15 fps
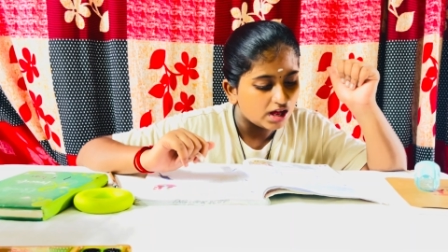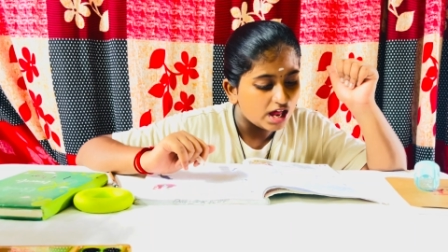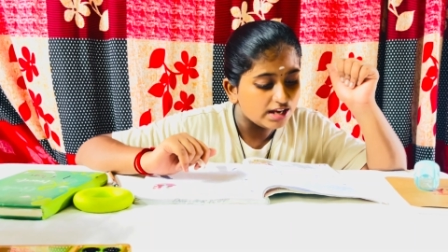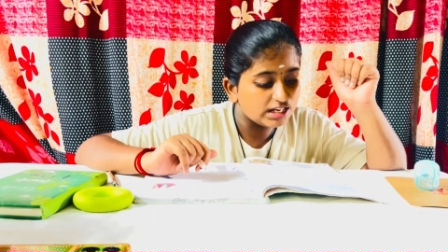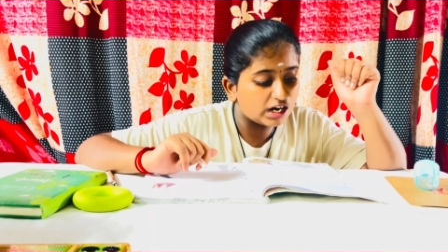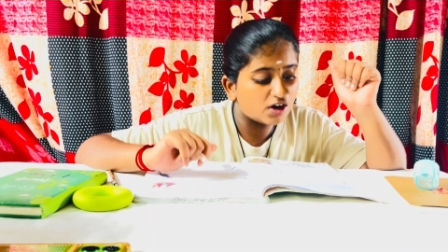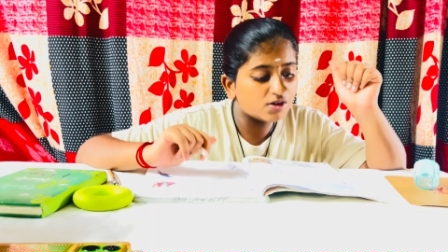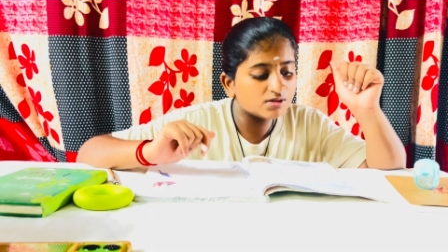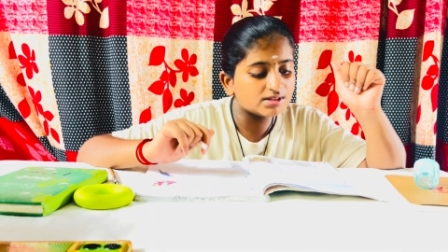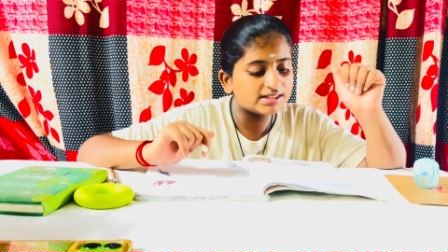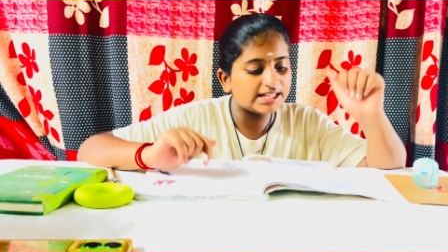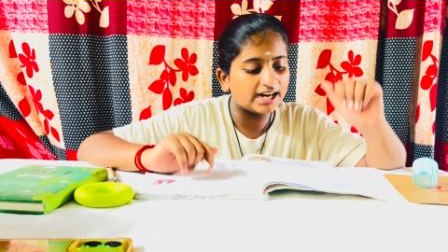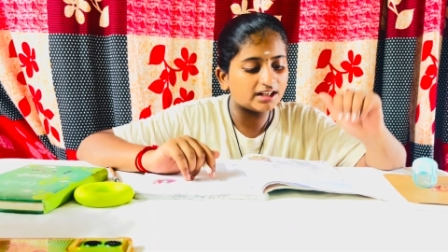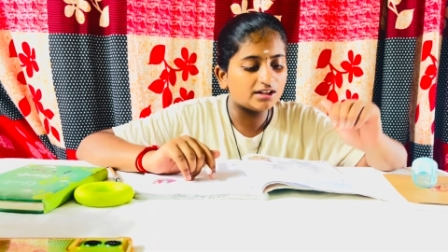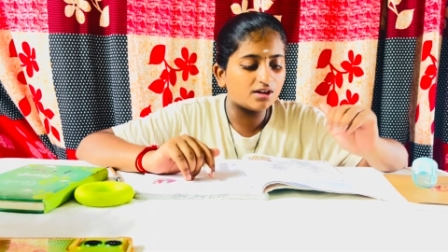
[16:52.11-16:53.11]
Nouns
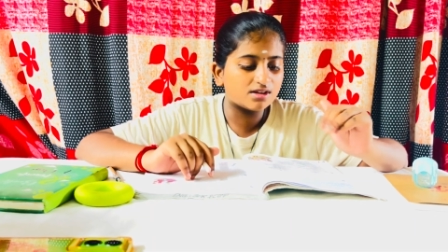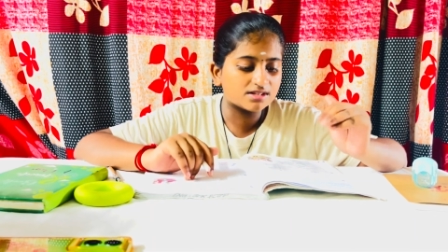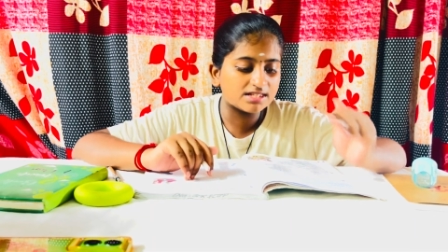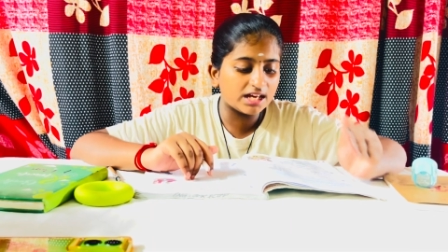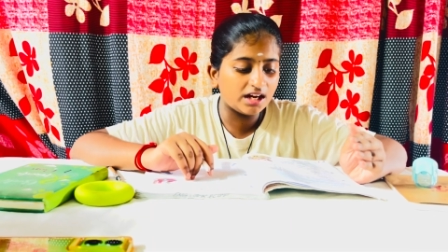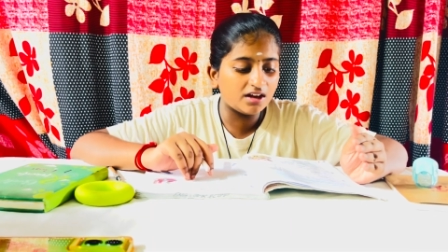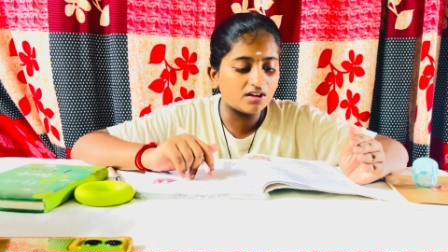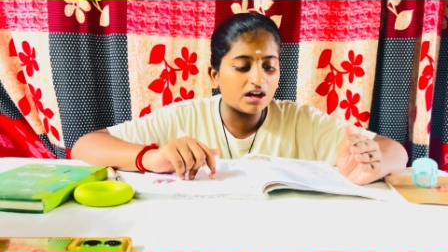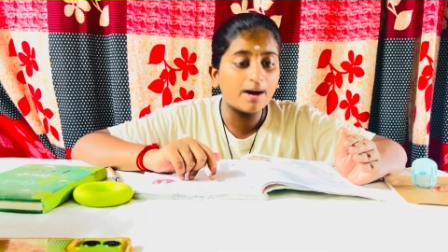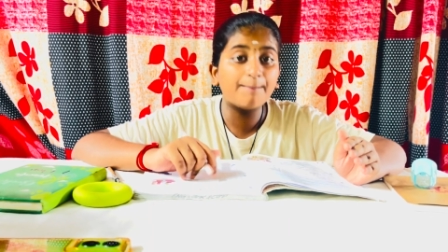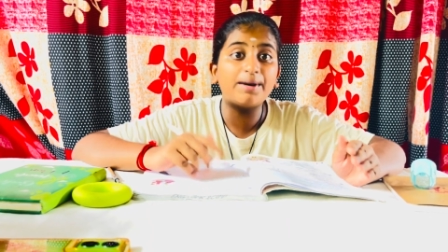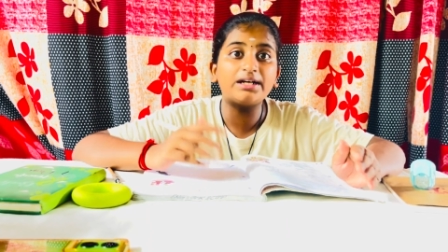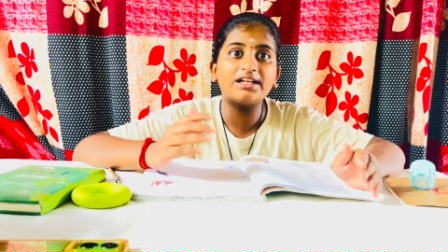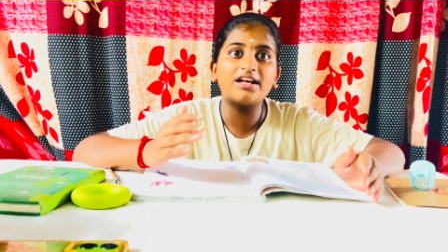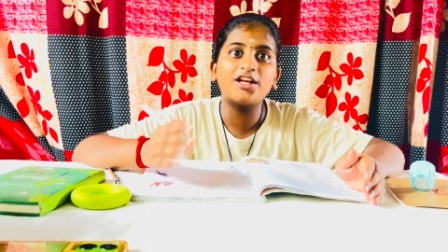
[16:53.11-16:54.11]
that look singular
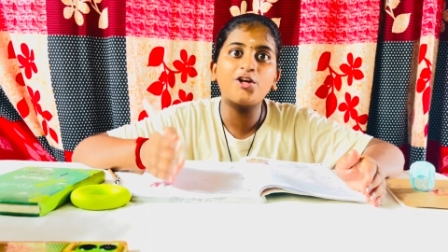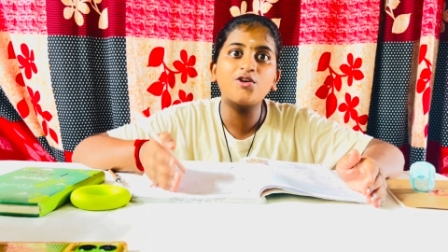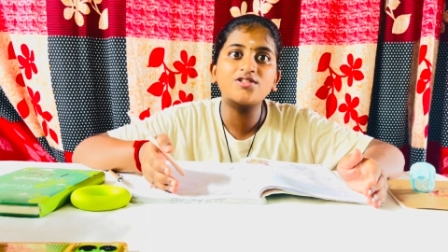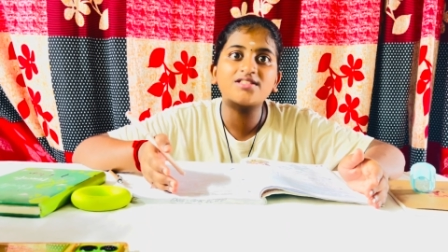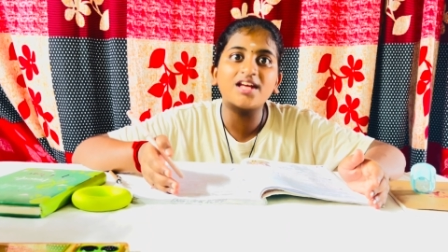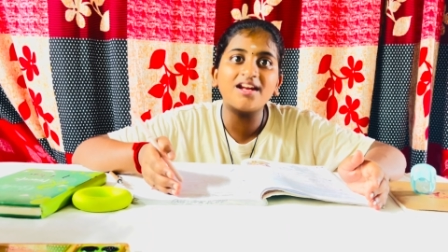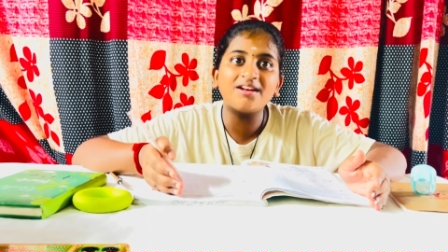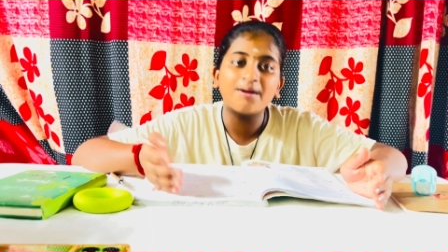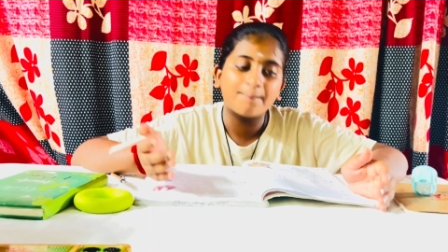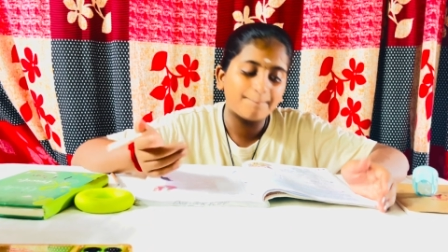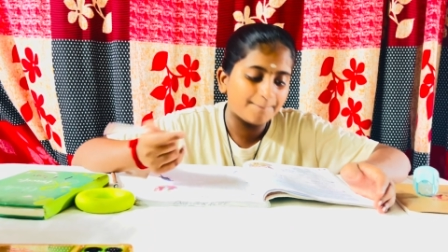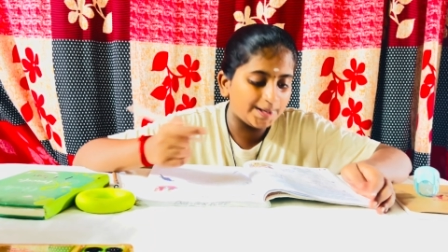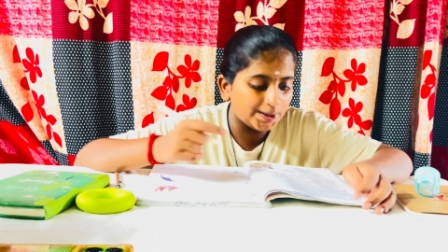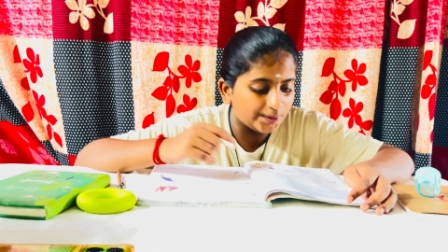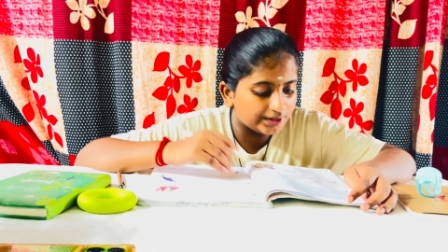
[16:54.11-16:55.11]
but are used in
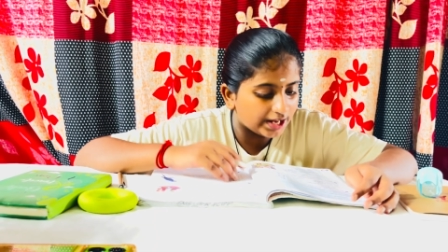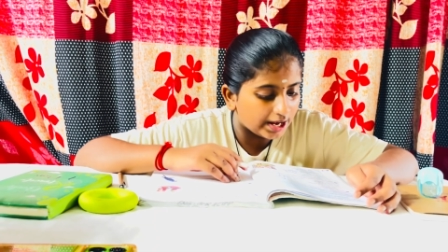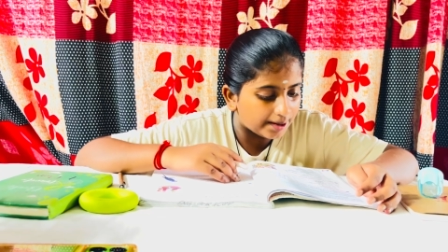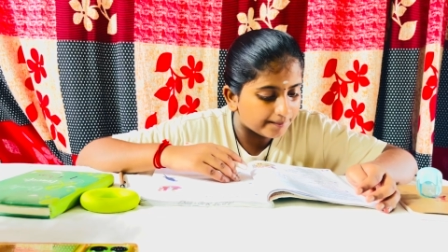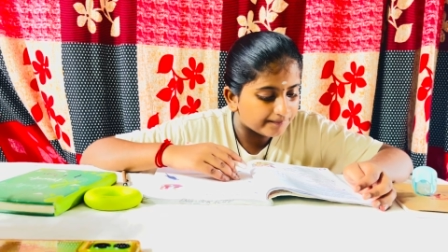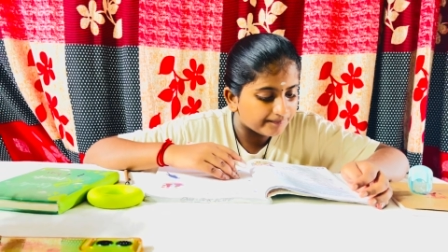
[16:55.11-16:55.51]
plural.